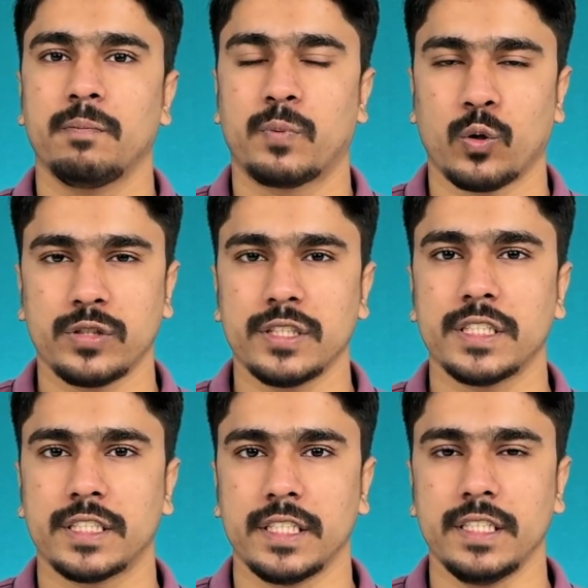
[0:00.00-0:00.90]

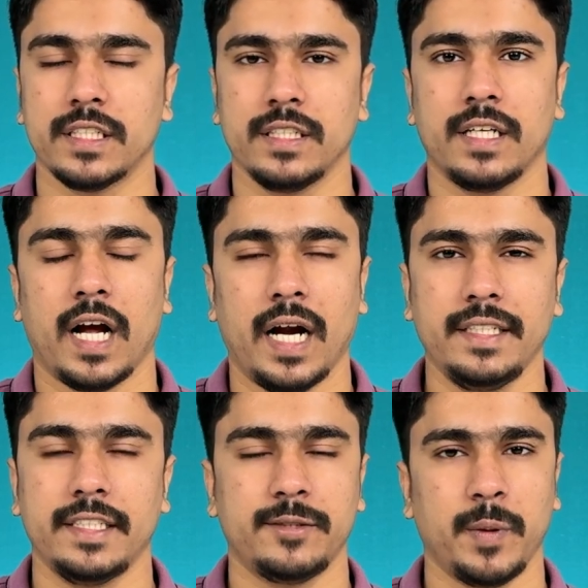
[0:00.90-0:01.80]
processes it, and
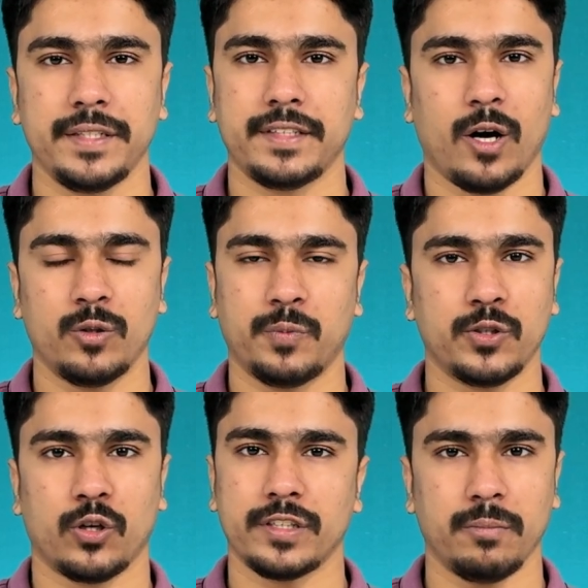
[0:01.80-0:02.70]
displays the output
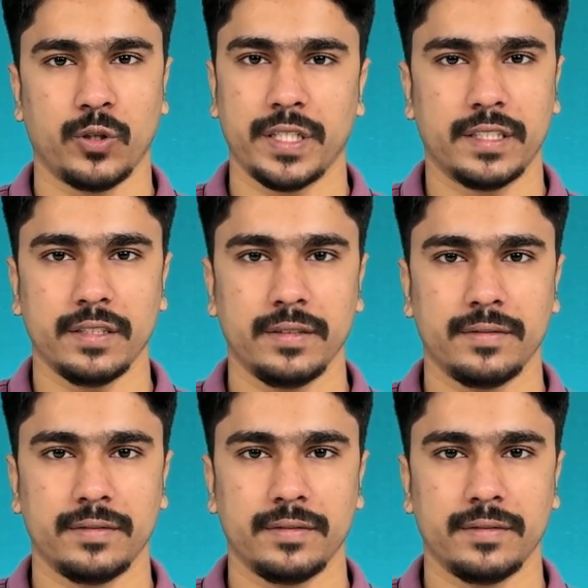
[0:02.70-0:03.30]
on the monitor.